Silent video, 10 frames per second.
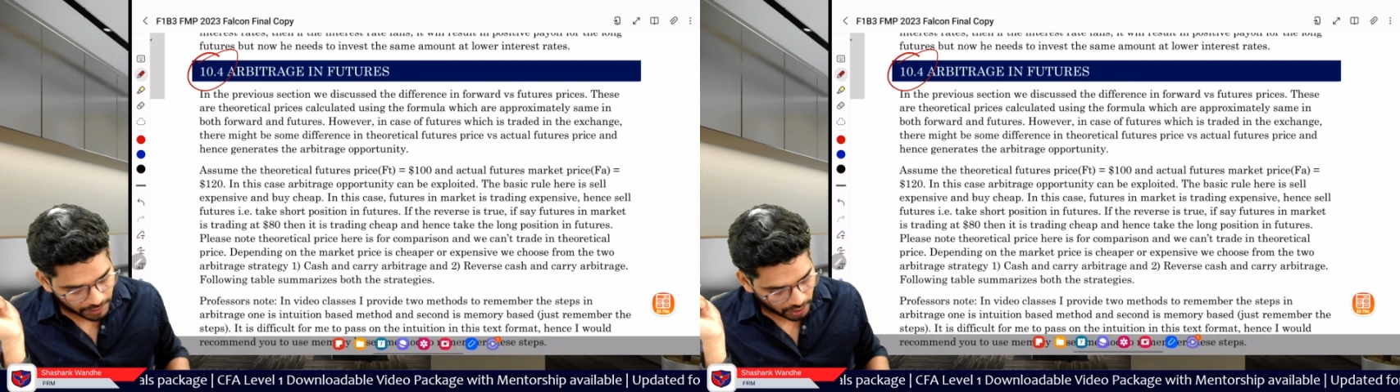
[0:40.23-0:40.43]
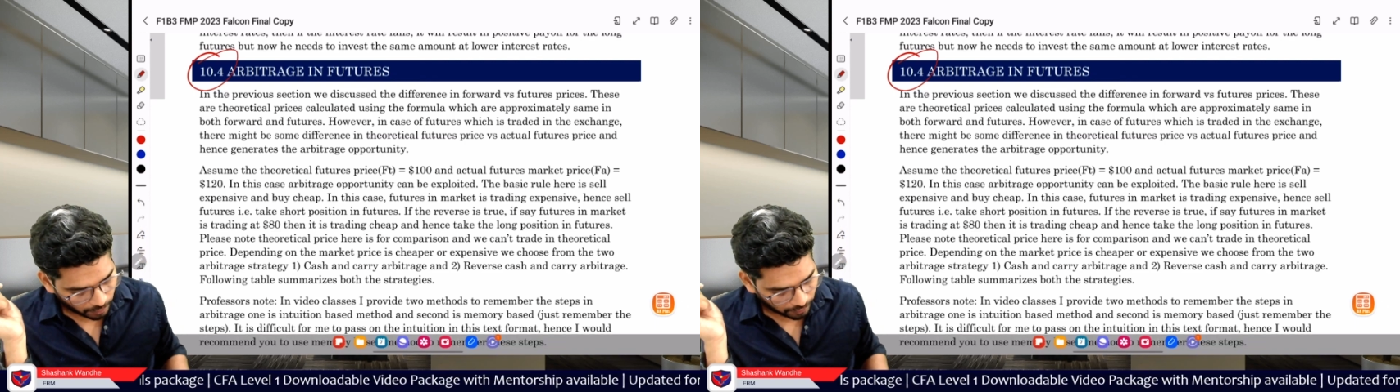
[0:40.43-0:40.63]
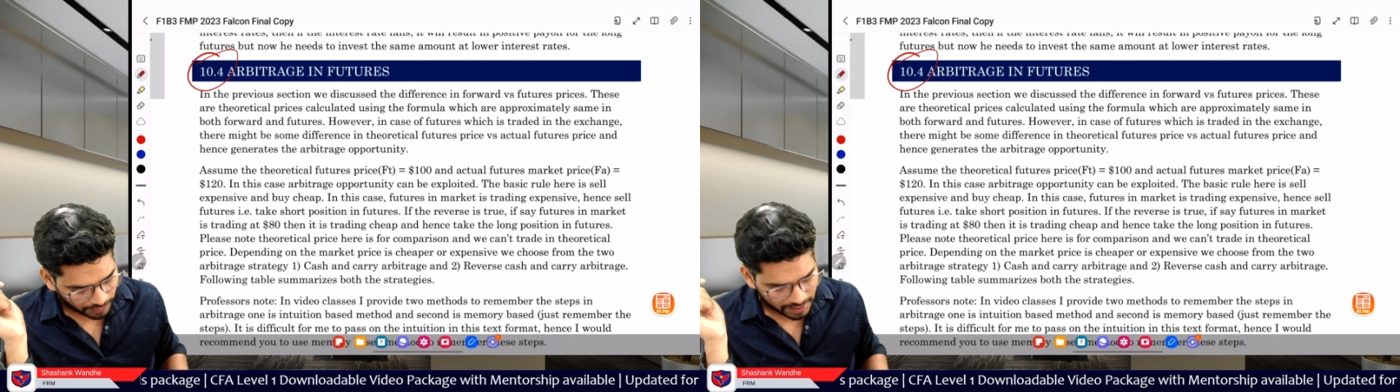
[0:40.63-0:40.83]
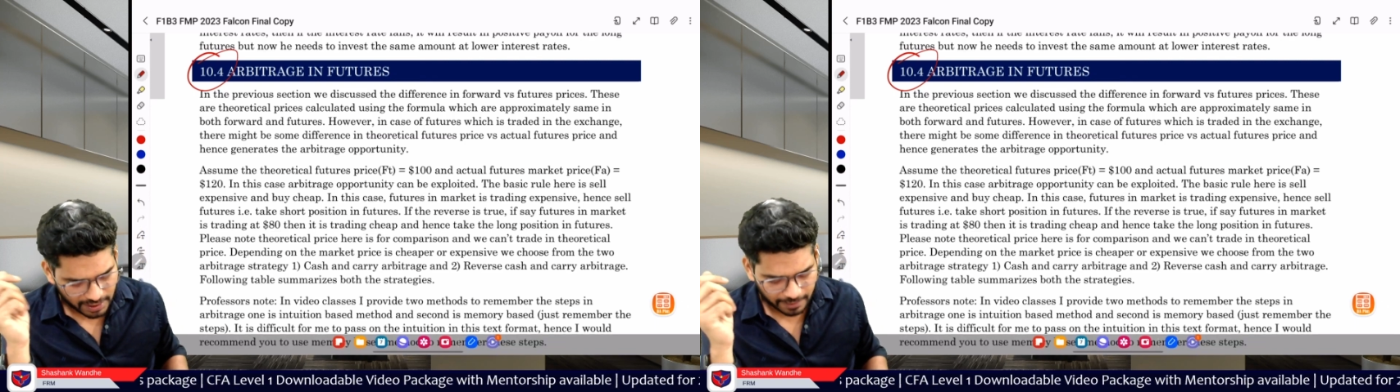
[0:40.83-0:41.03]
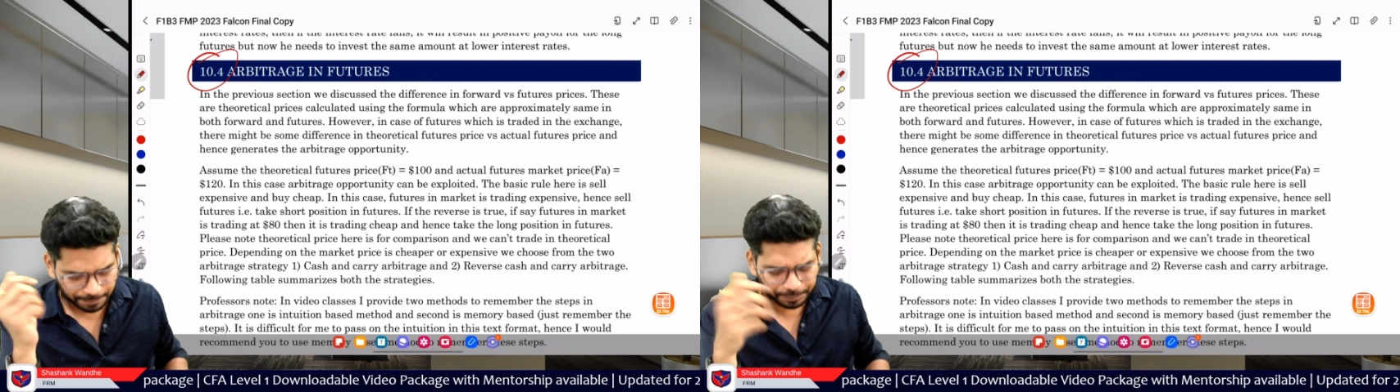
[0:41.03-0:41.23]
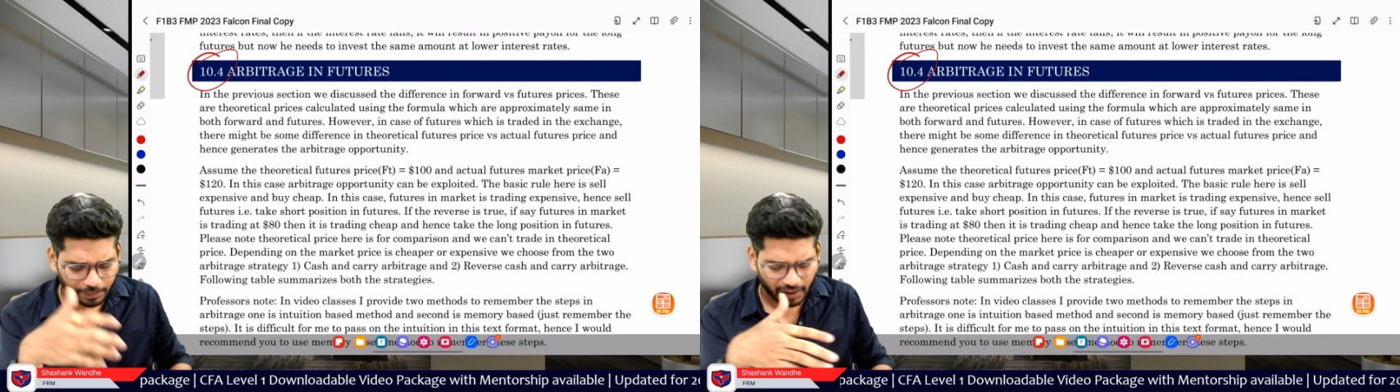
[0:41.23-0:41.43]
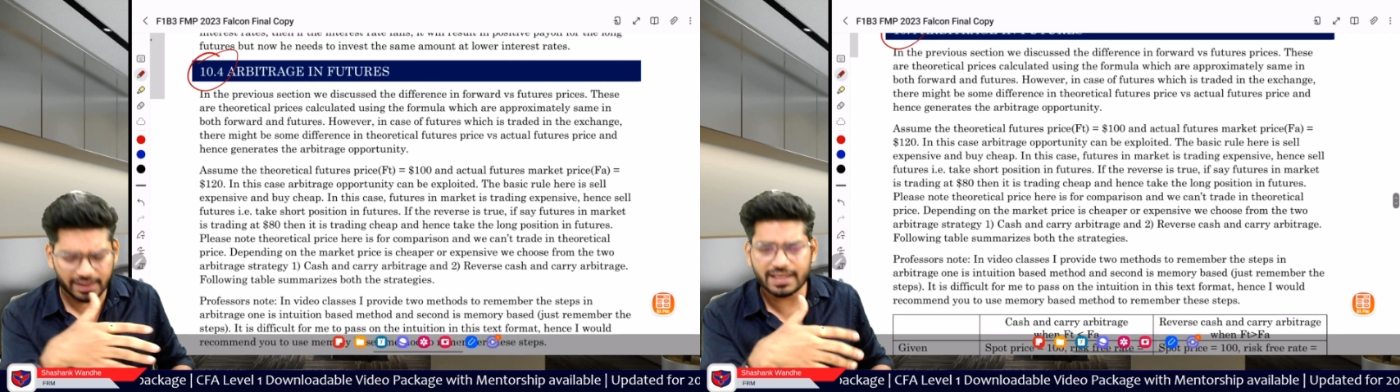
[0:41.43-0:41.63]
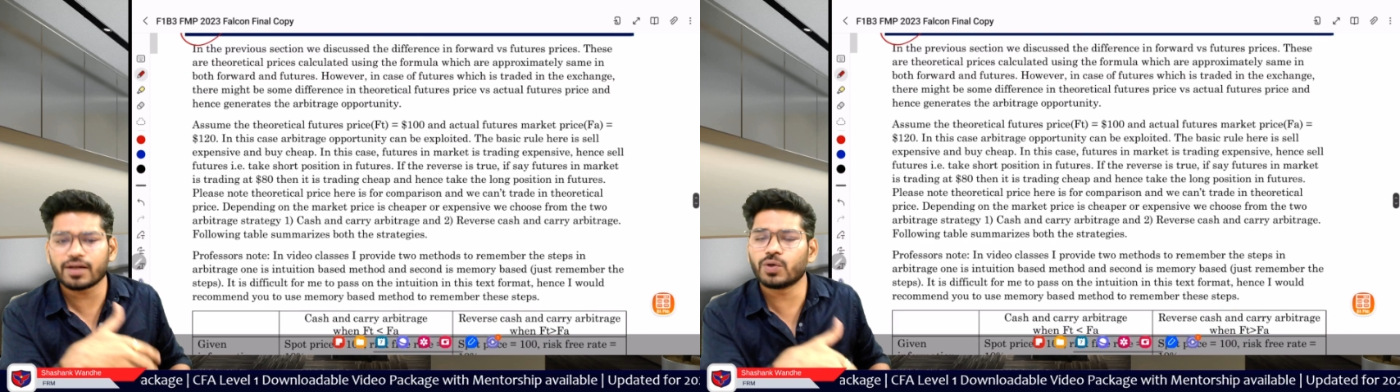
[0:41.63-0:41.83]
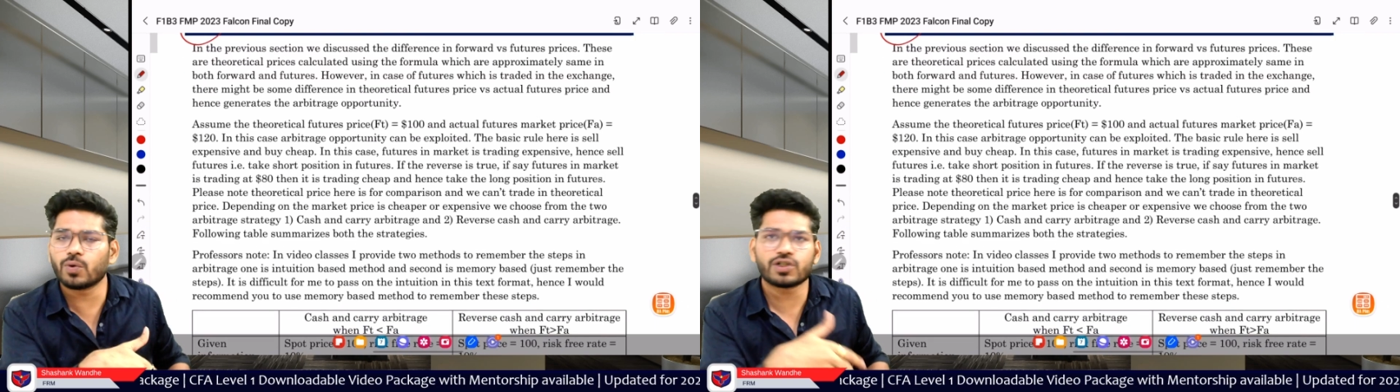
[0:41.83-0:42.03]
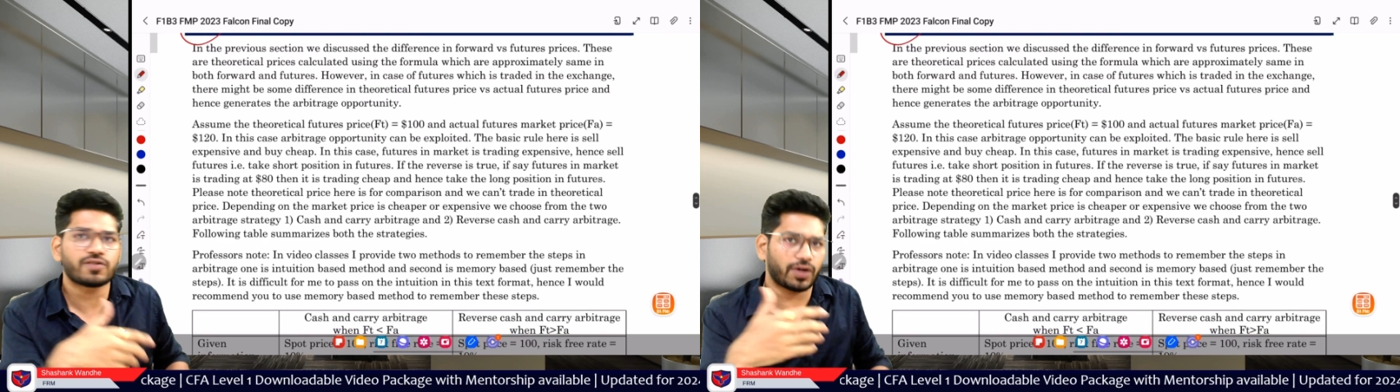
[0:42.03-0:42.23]
So for this, these are
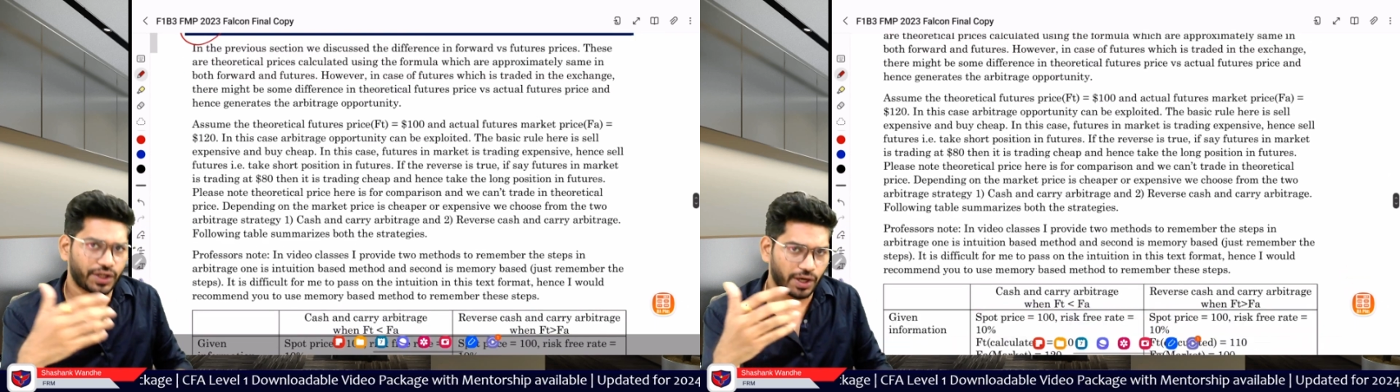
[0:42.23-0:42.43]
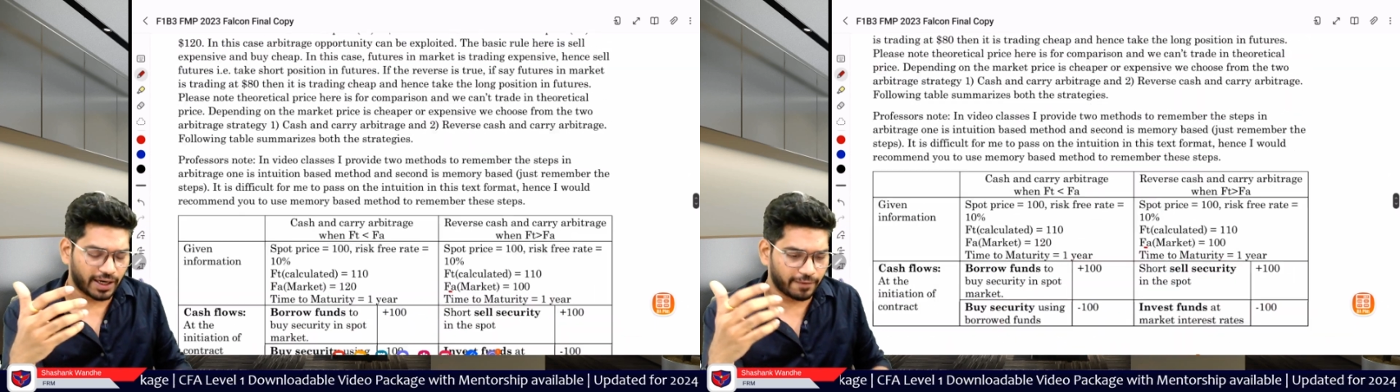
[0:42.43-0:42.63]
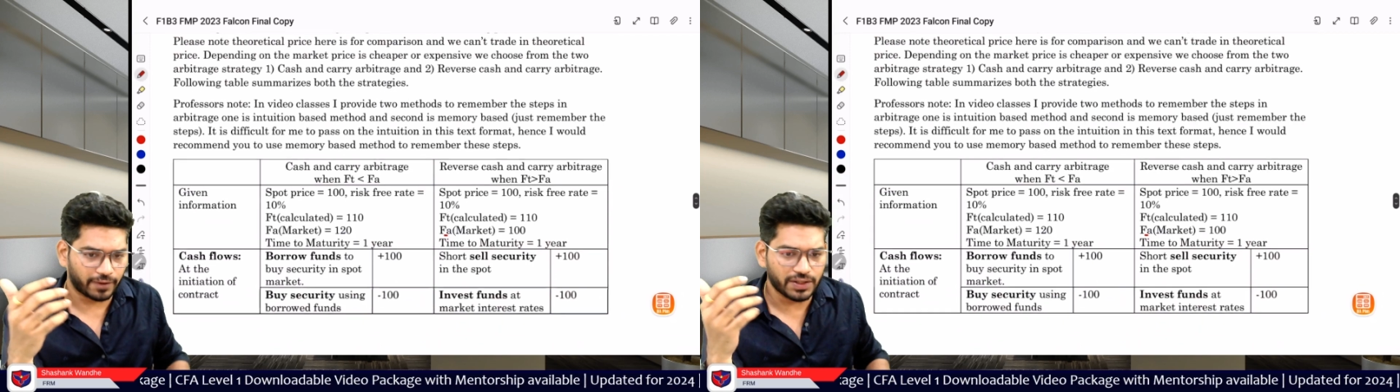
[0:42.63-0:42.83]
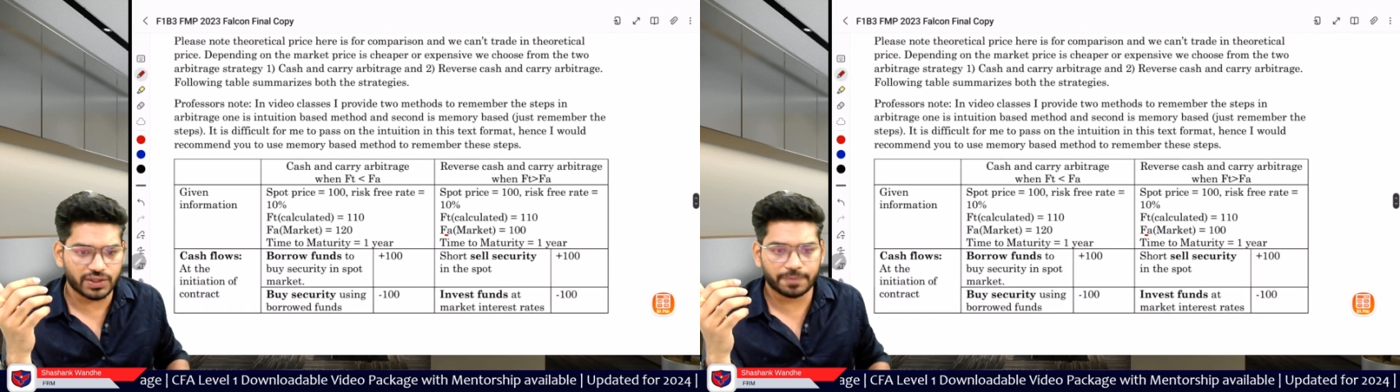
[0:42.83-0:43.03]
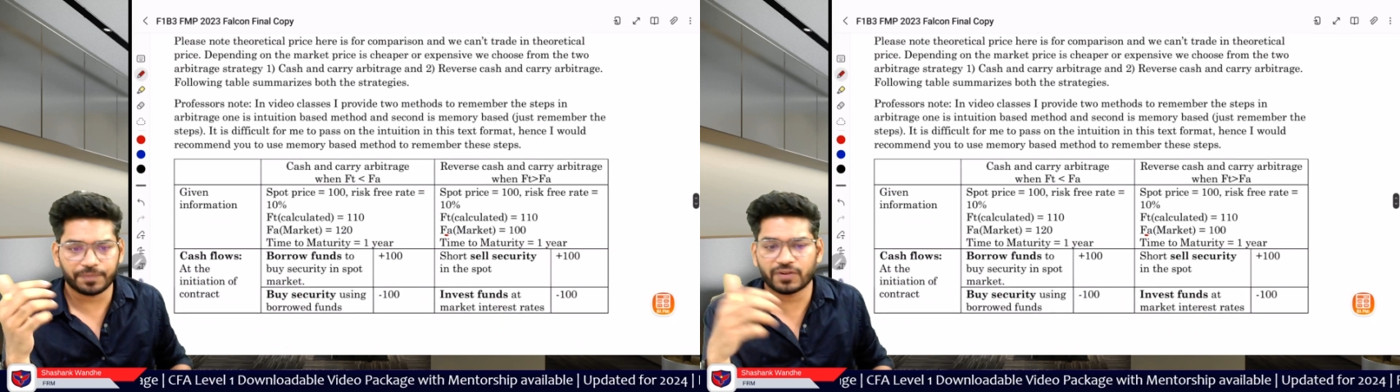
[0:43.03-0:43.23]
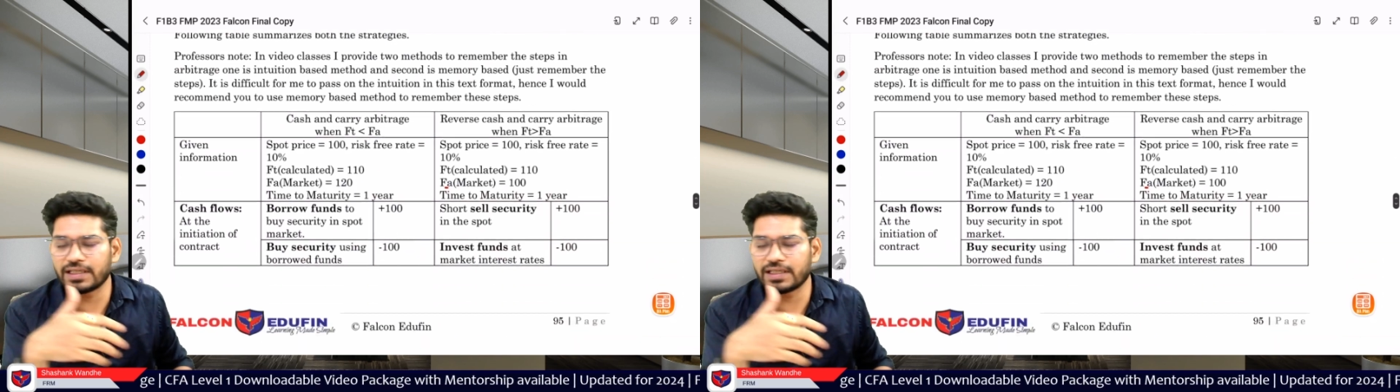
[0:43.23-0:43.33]
notes for your reference.